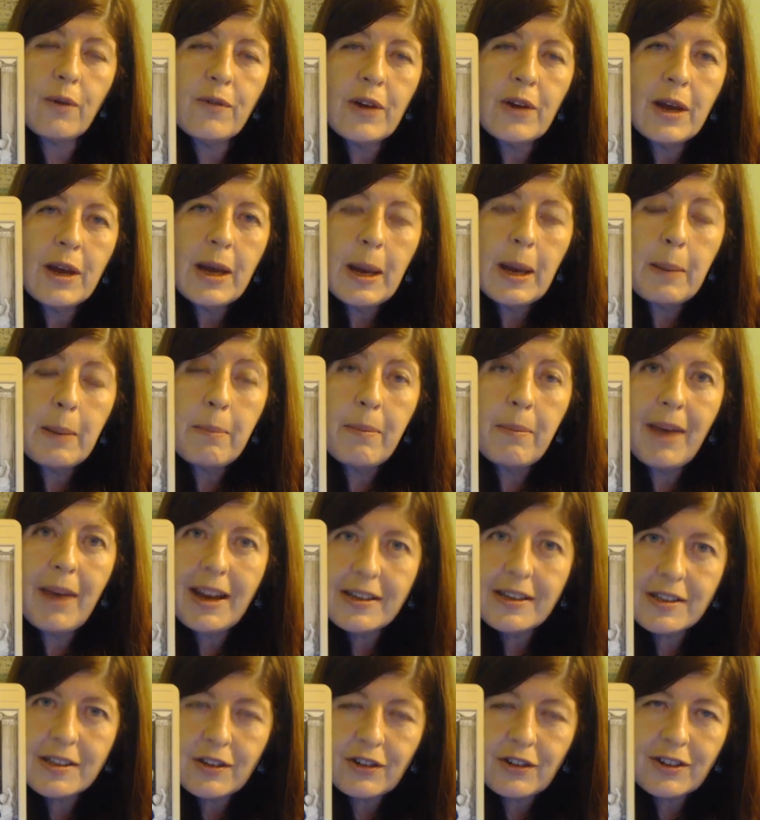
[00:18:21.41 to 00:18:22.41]

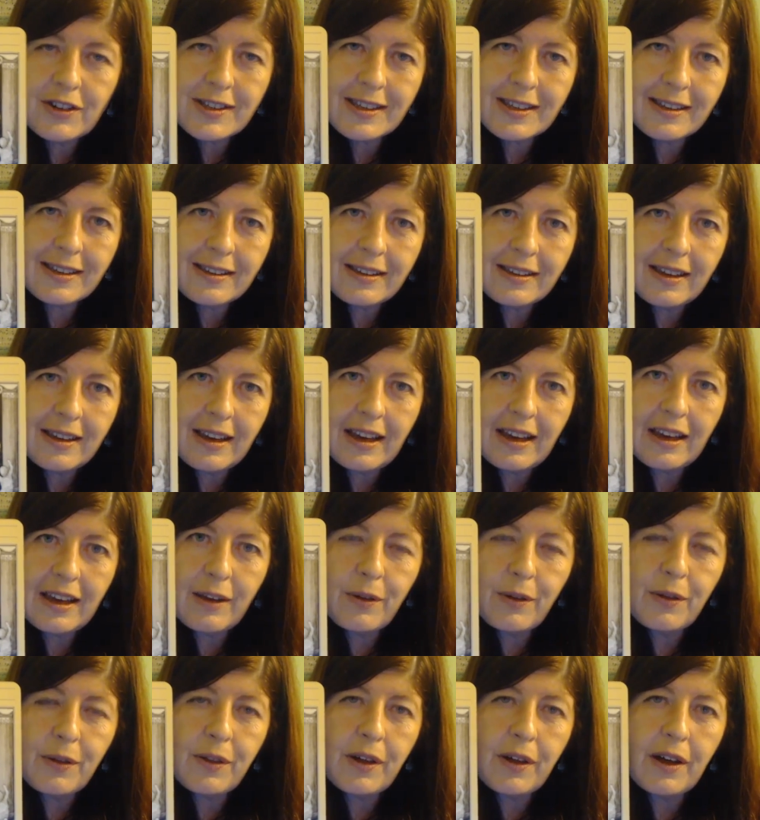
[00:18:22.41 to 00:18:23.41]
messages in the
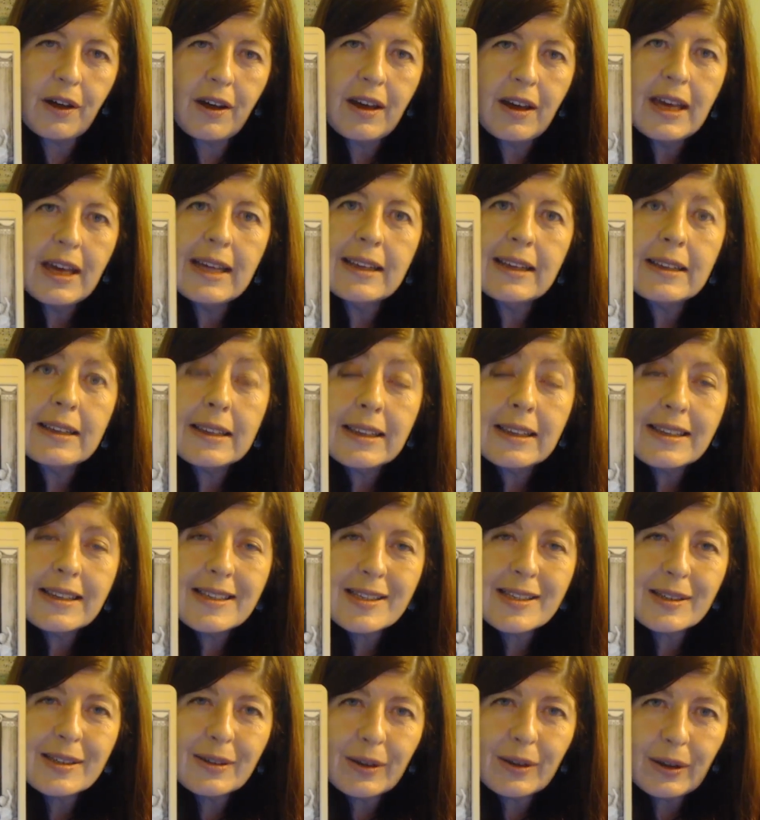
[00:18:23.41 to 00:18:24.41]
ether. Listen
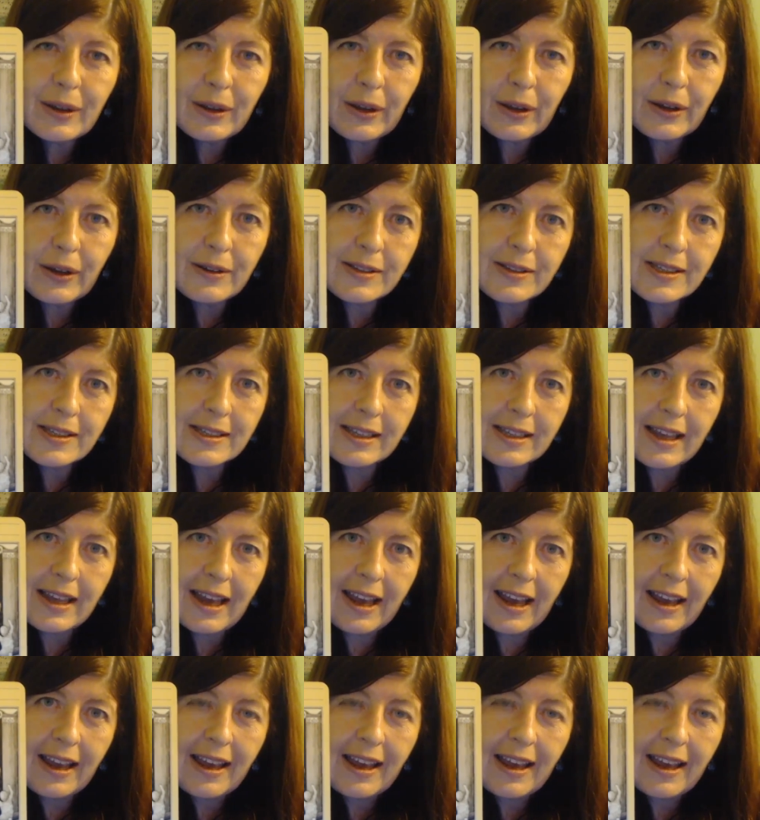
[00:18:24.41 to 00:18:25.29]
closely,